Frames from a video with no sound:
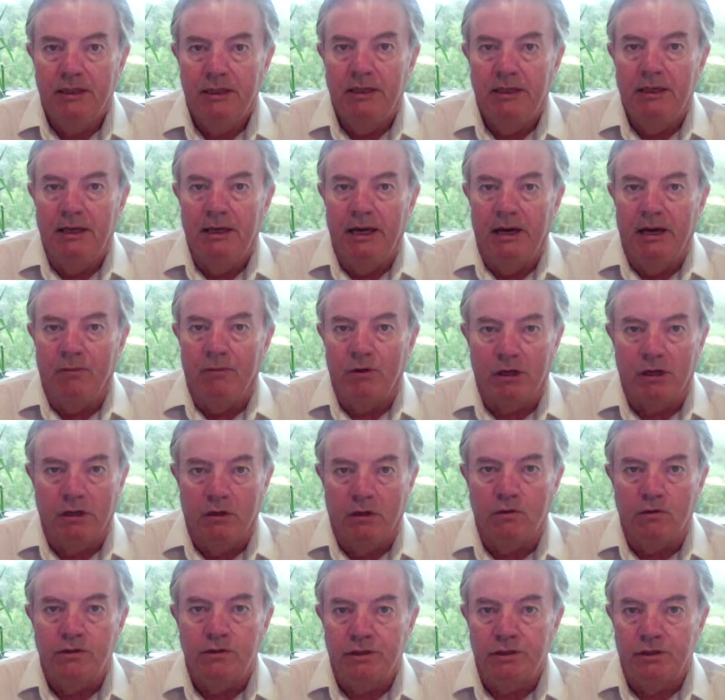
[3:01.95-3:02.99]
and we're
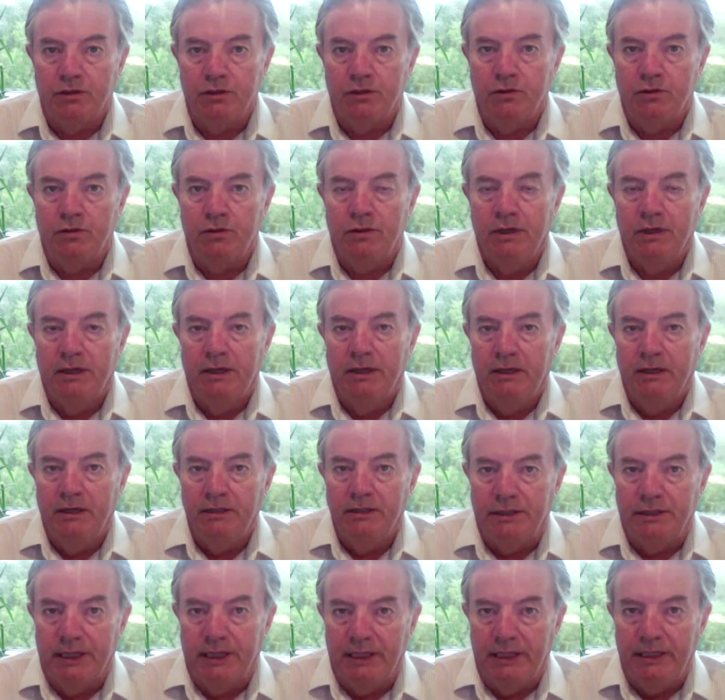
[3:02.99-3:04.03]
close to
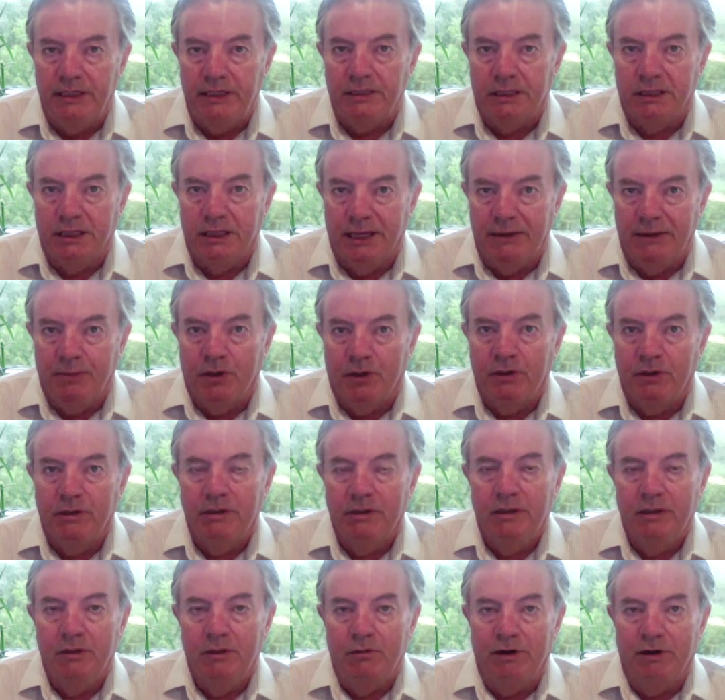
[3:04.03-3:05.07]
cities, labor.
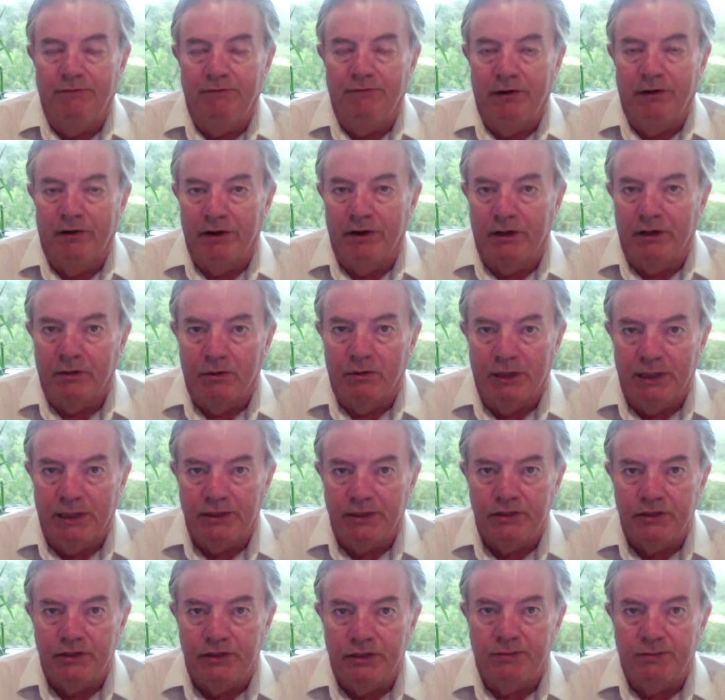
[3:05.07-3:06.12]
We have very good
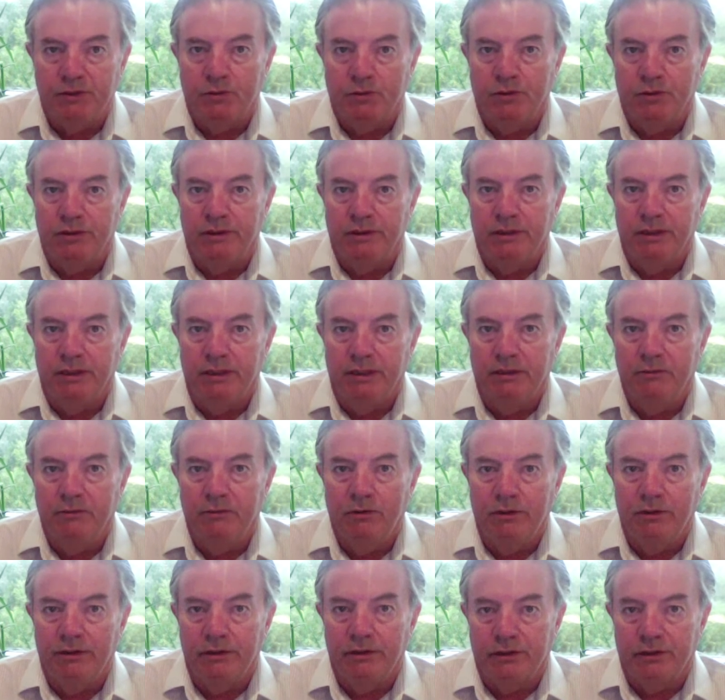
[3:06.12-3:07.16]
relationships with the,
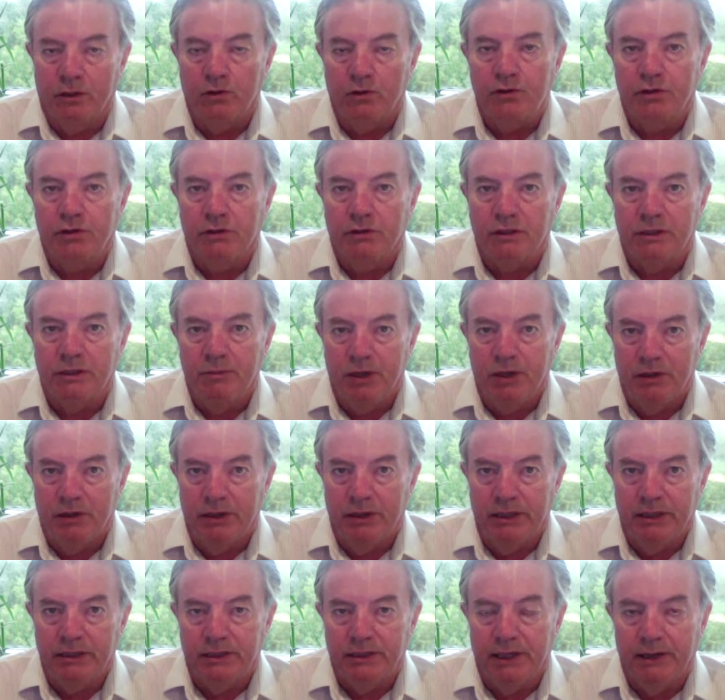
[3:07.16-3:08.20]
with the social
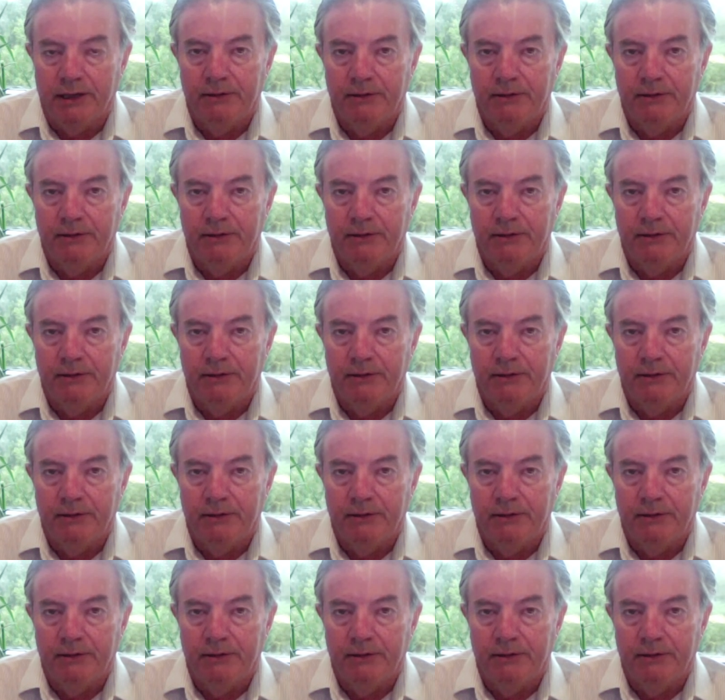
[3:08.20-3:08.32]
communities there.